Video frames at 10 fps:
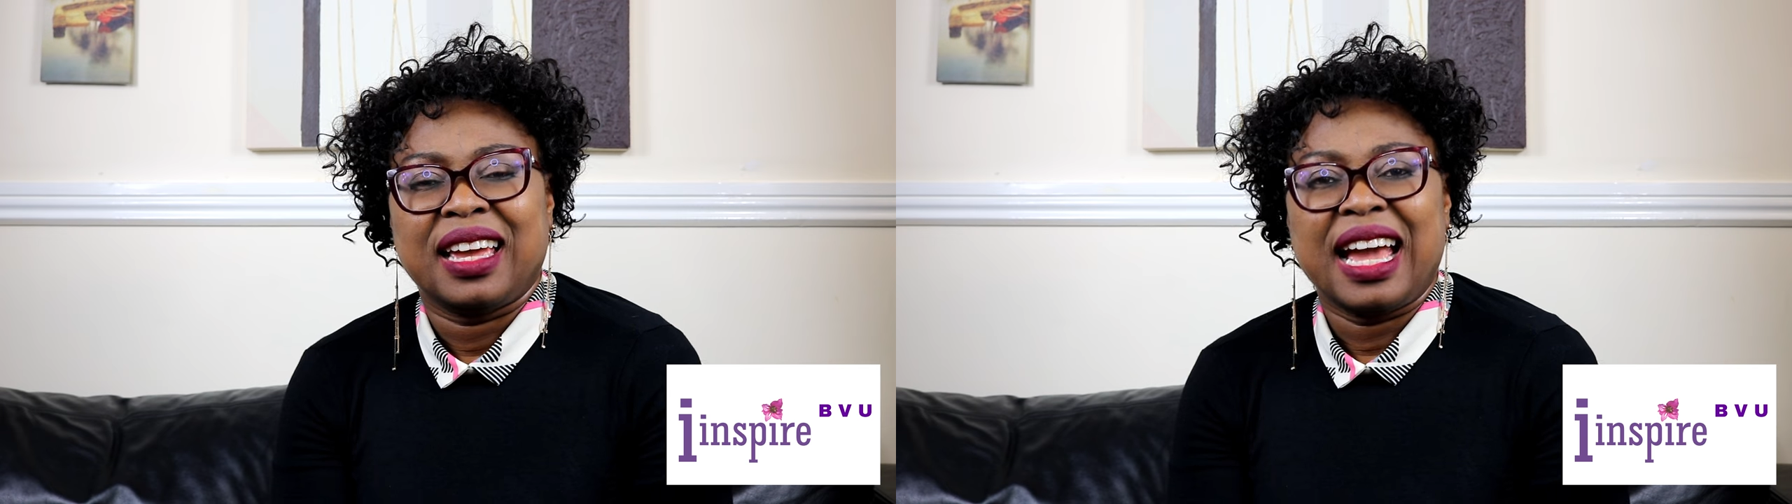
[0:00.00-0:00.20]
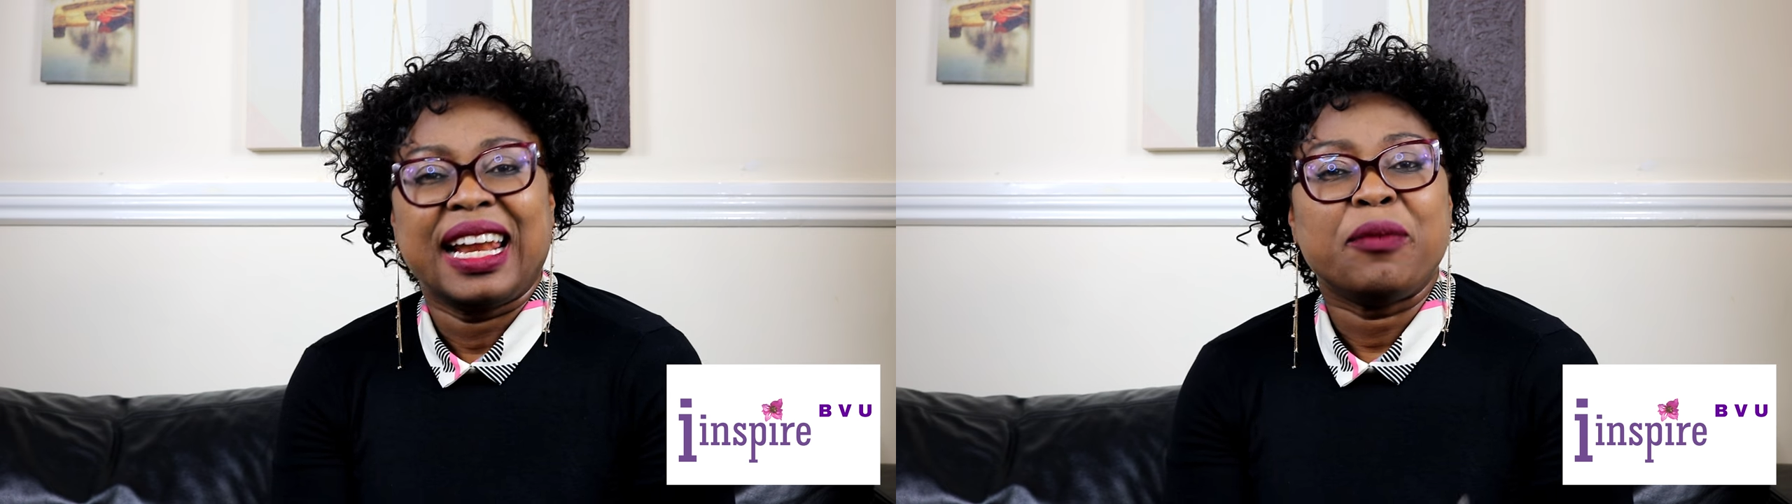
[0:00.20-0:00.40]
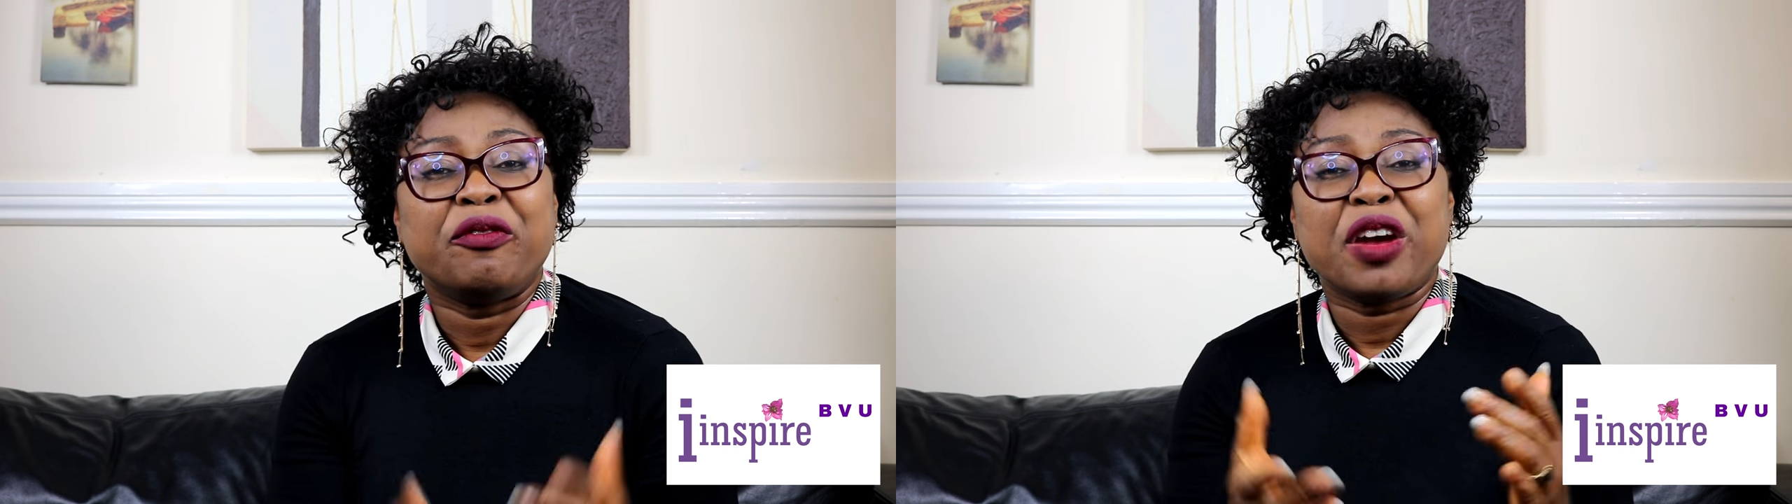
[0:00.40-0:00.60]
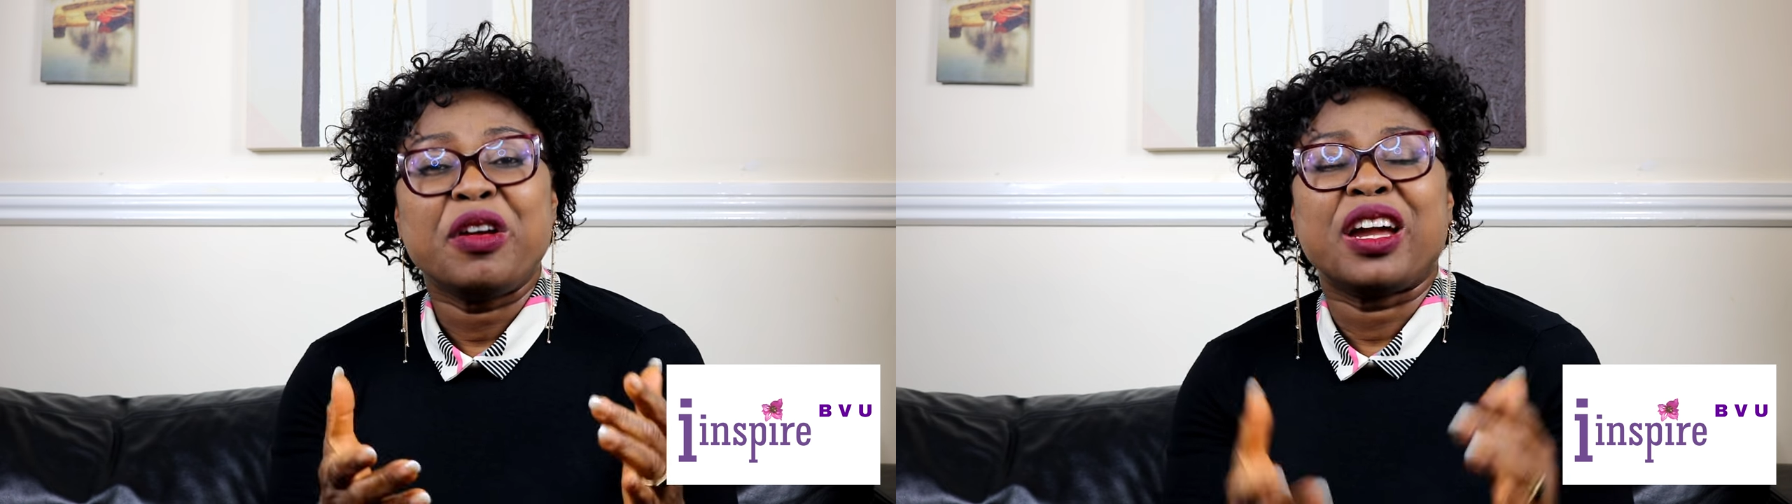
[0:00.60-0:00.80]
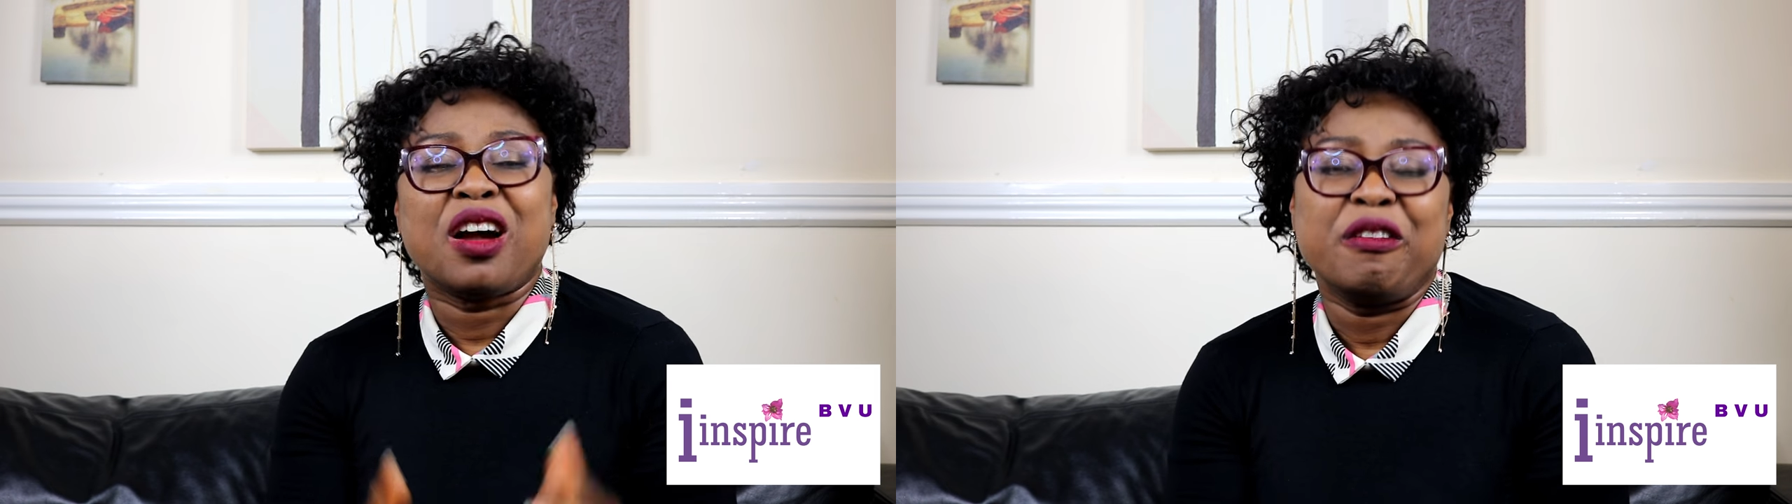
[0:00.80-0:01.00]
And I'm
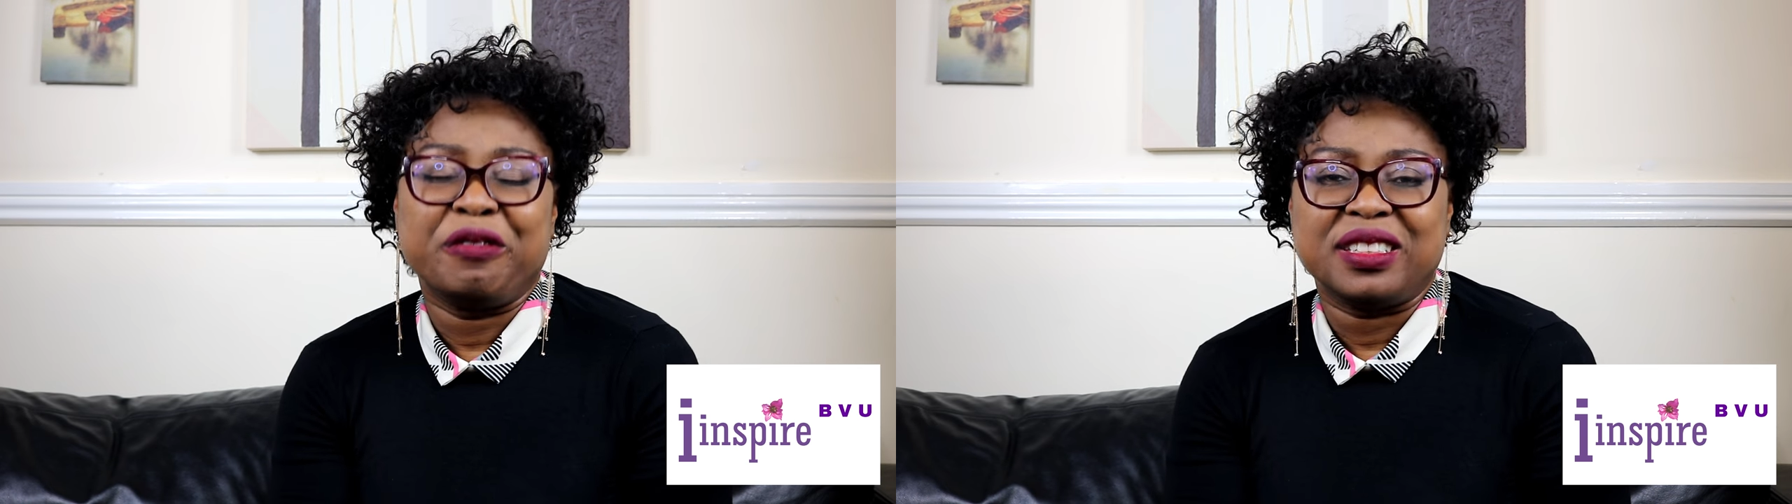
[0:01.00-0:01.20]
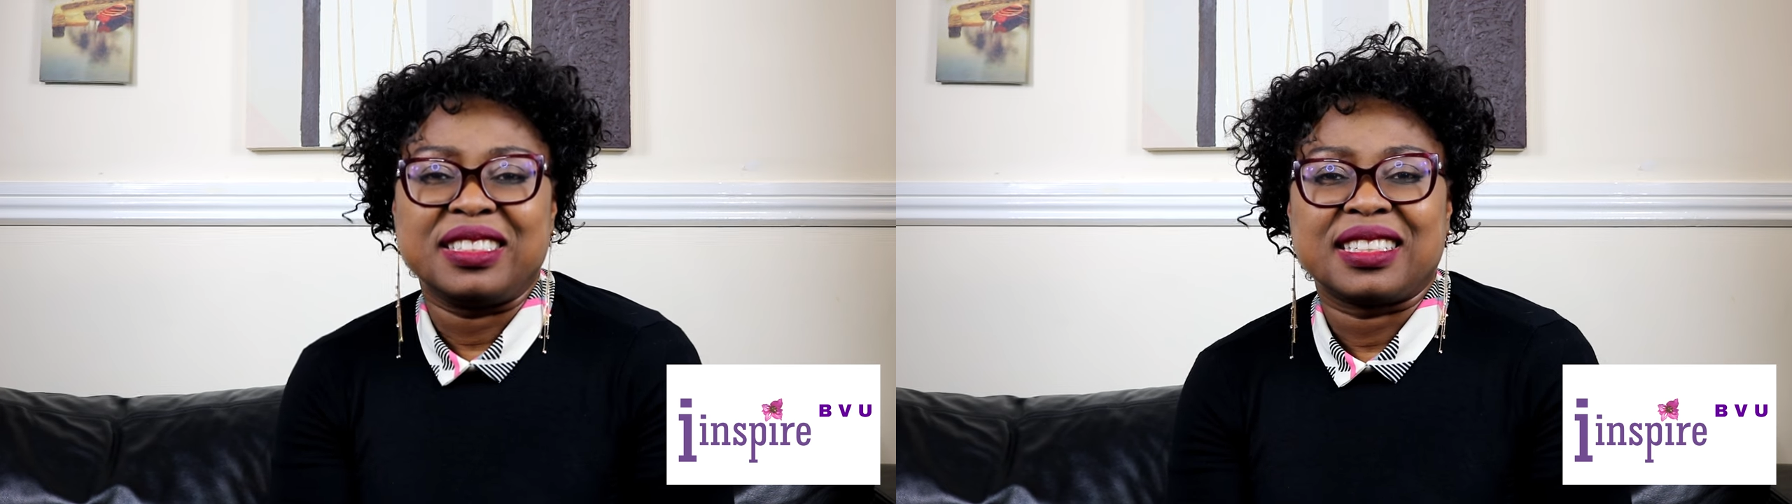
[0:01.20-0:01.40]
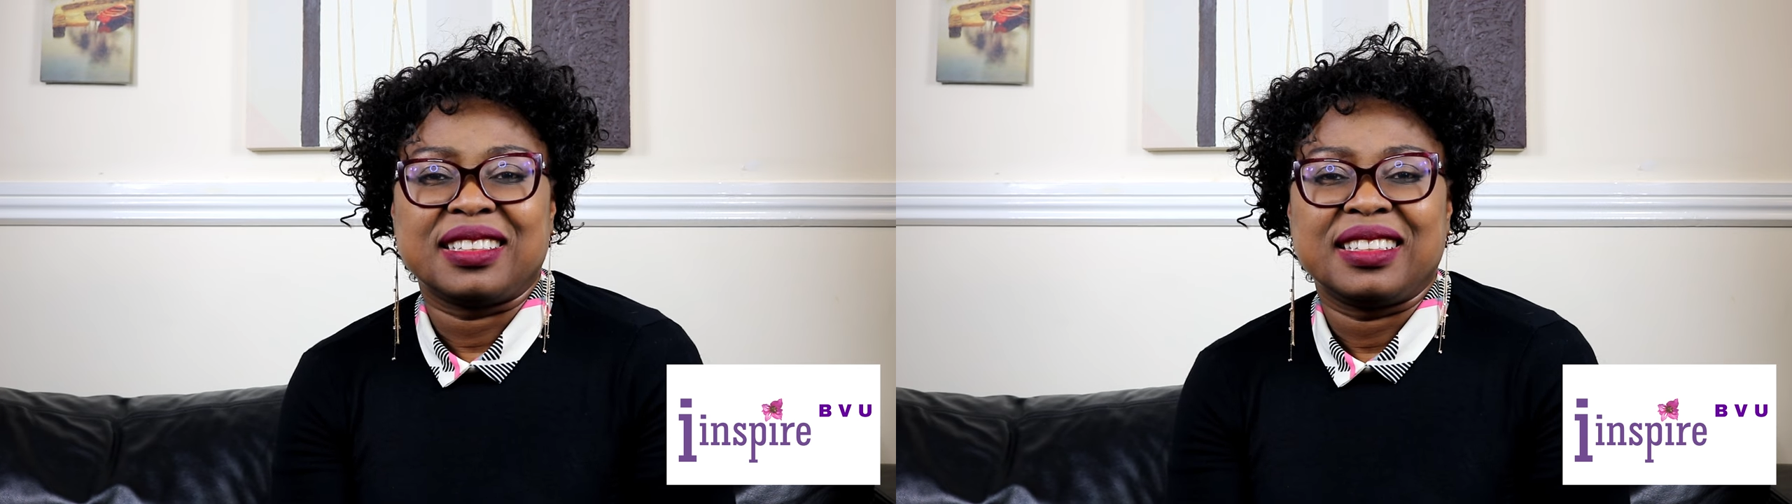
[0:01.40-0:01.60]
very confident